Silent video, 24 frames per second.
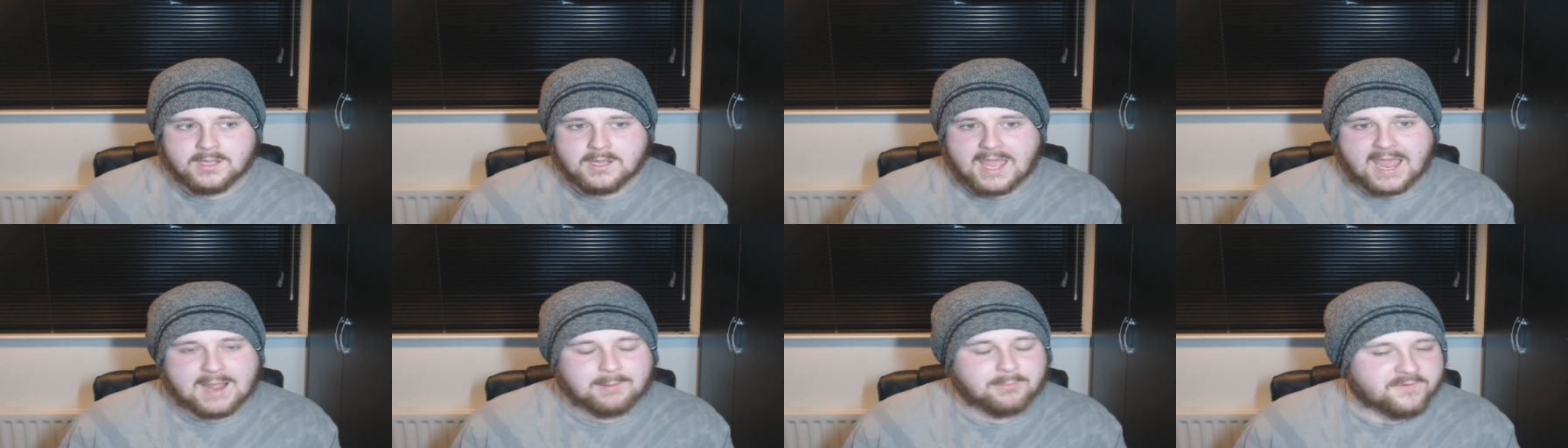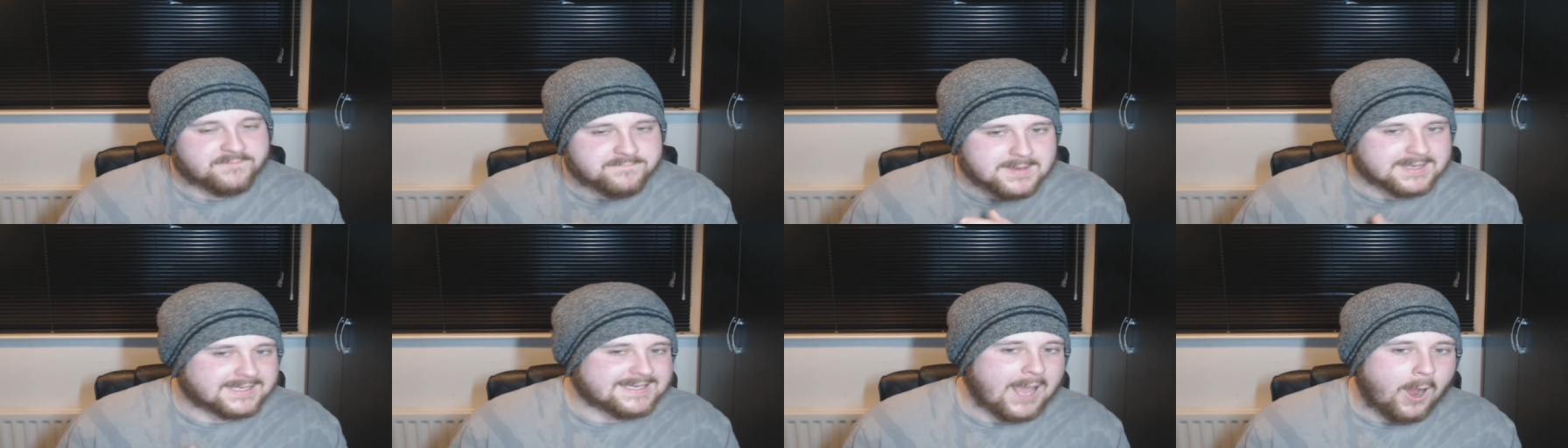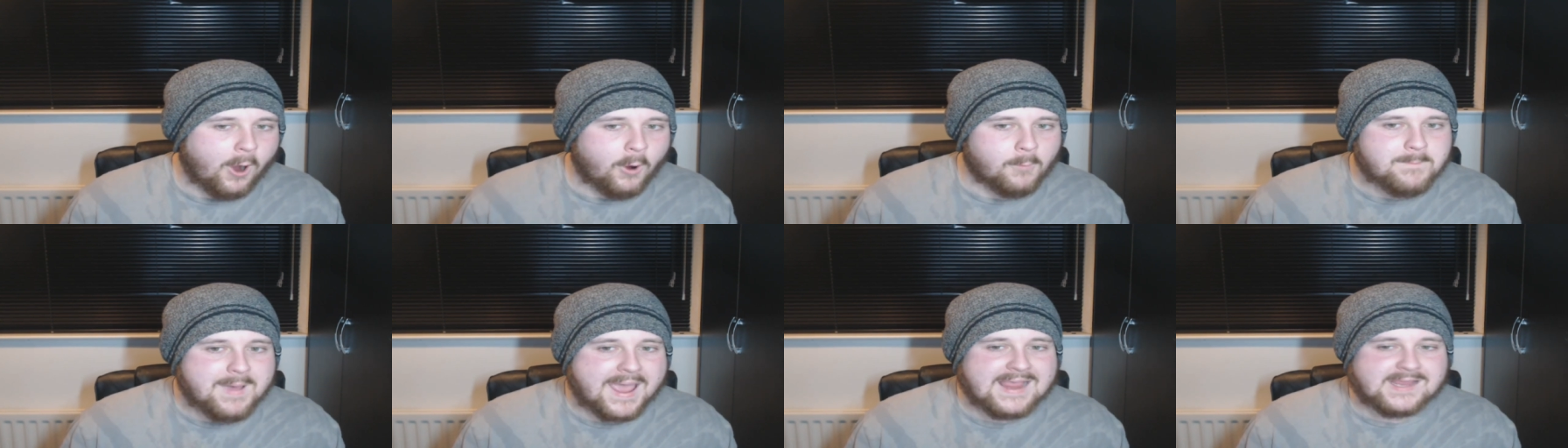And with
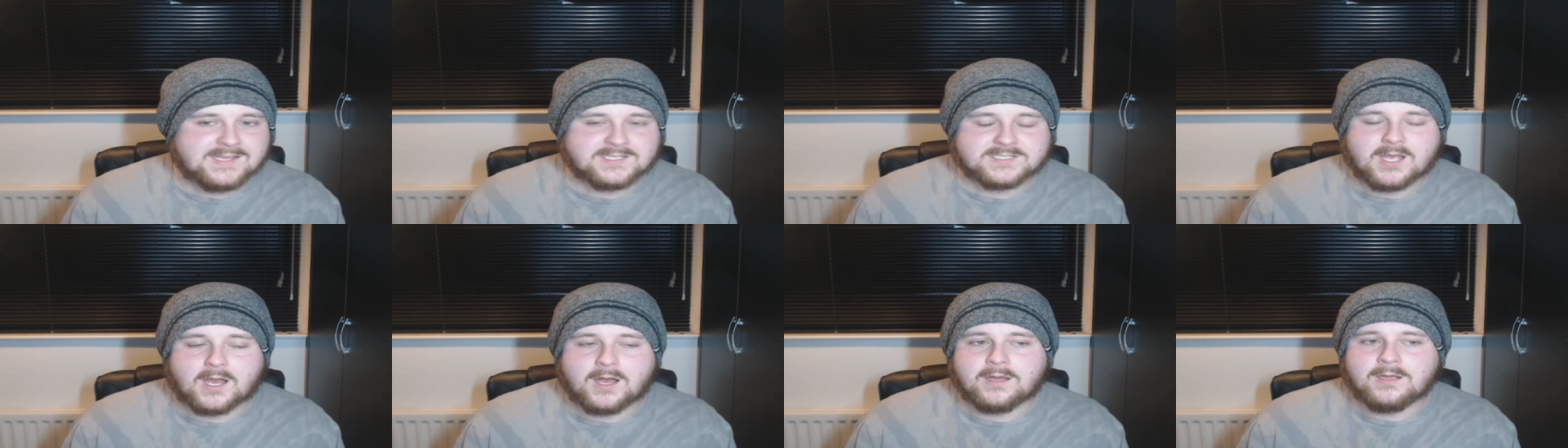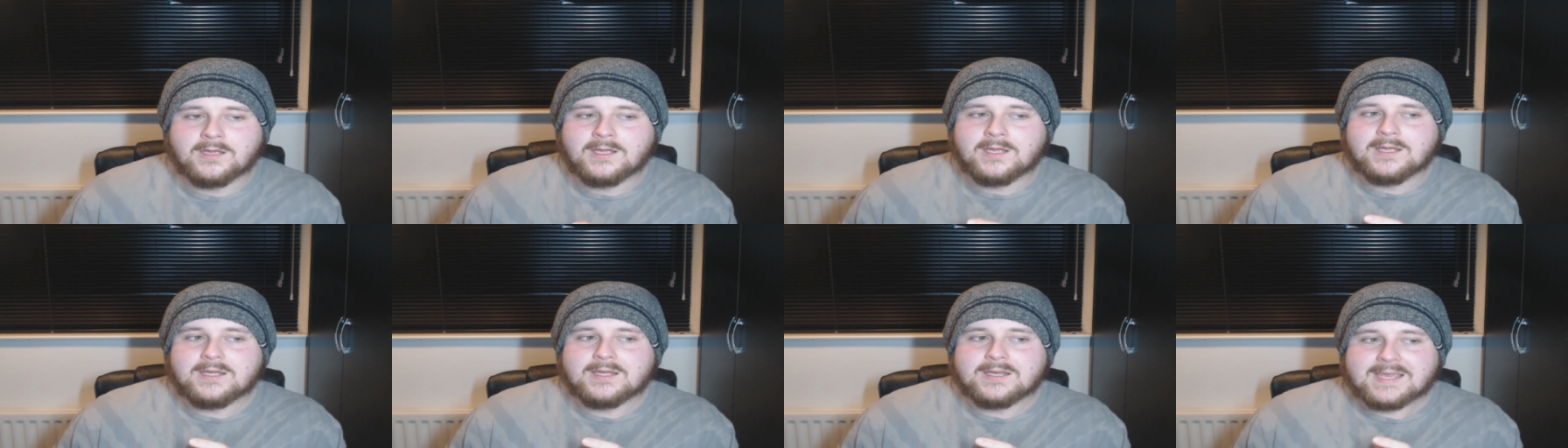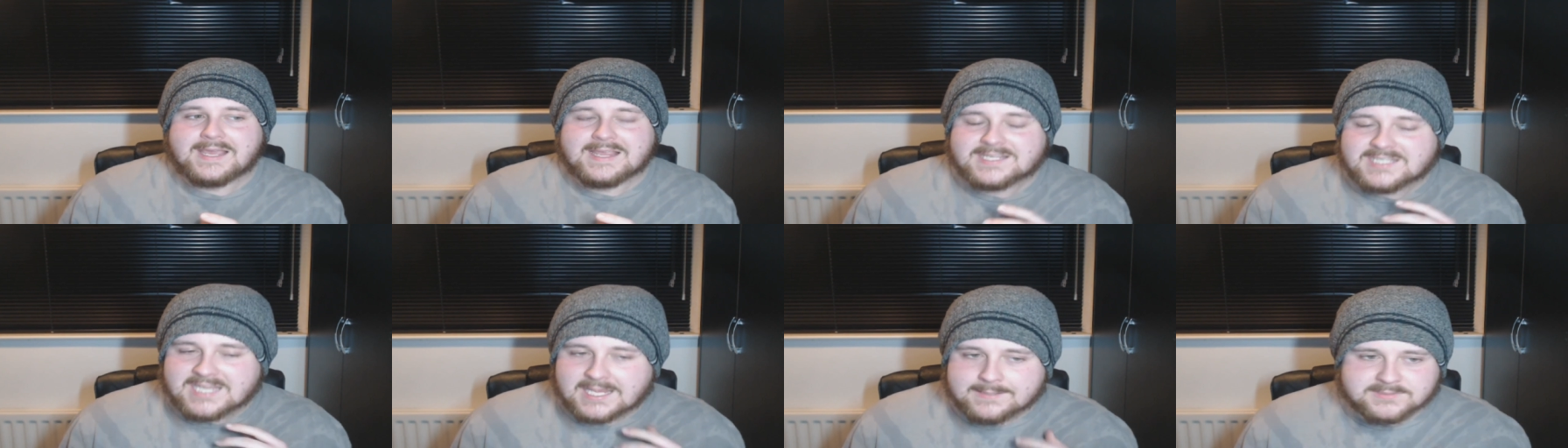Miguel Baeza,
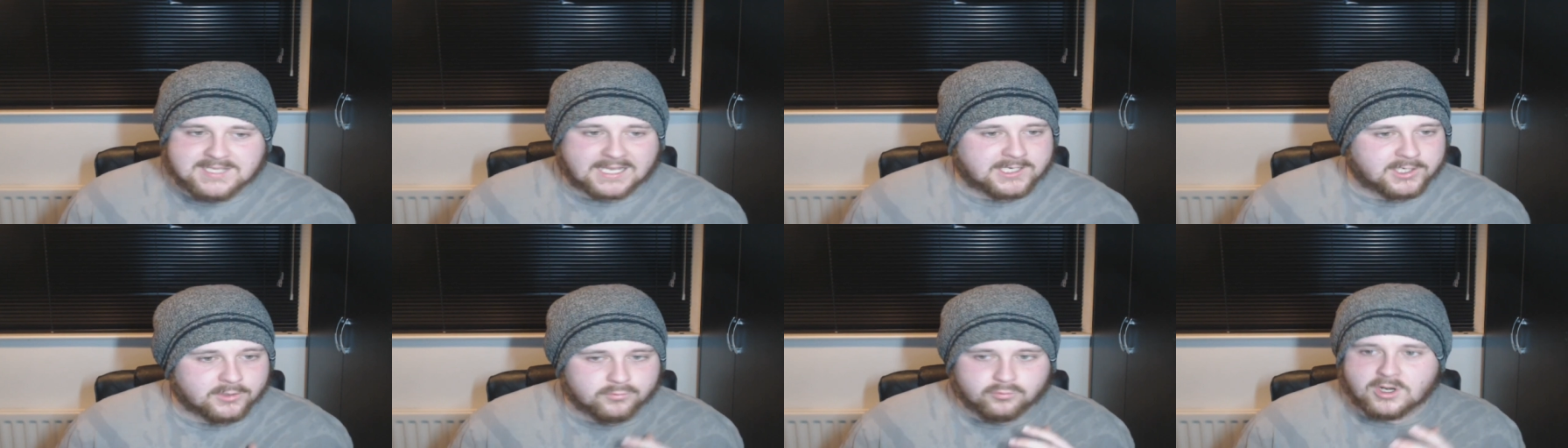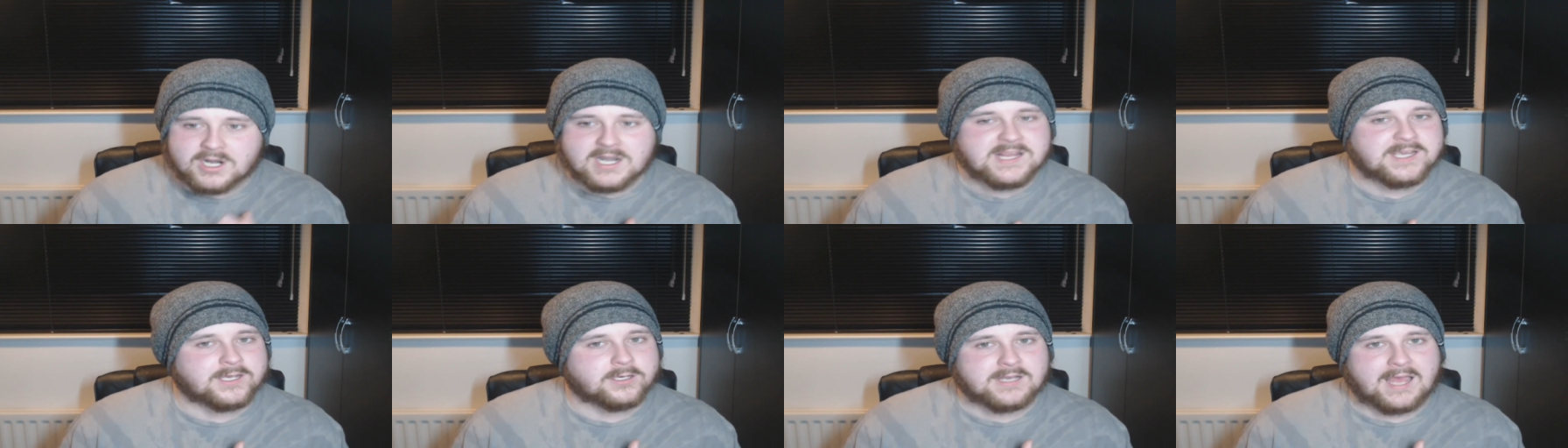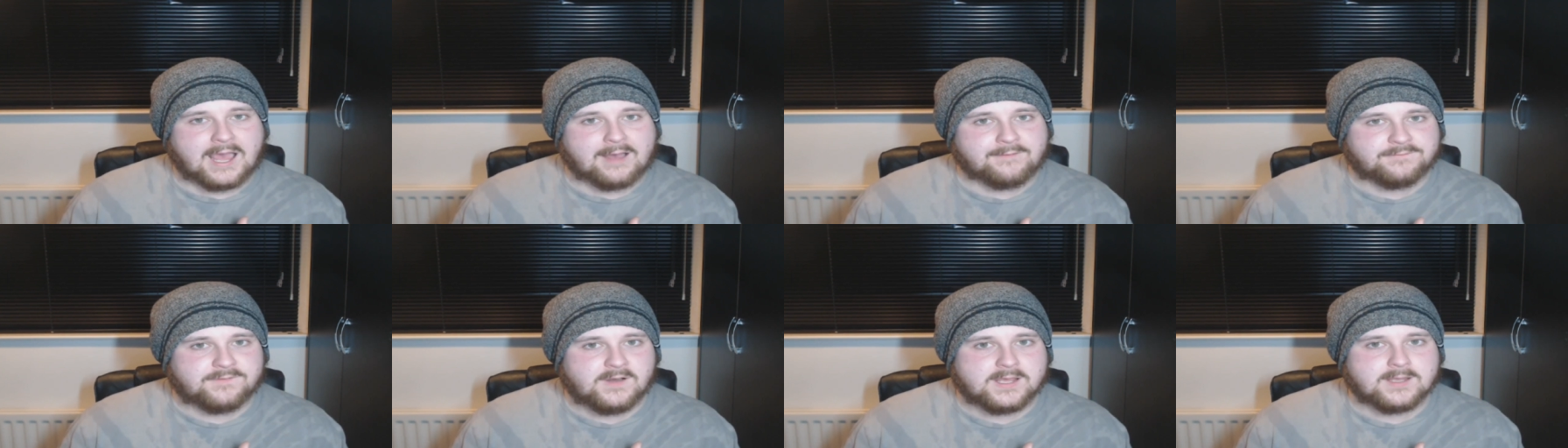he seems like a really good
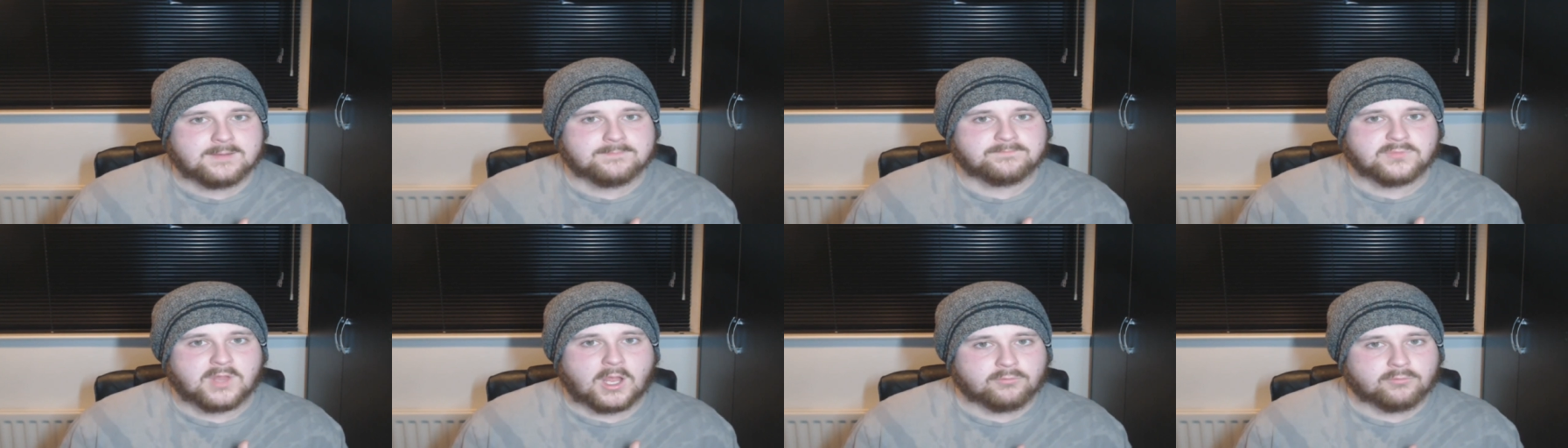athlete,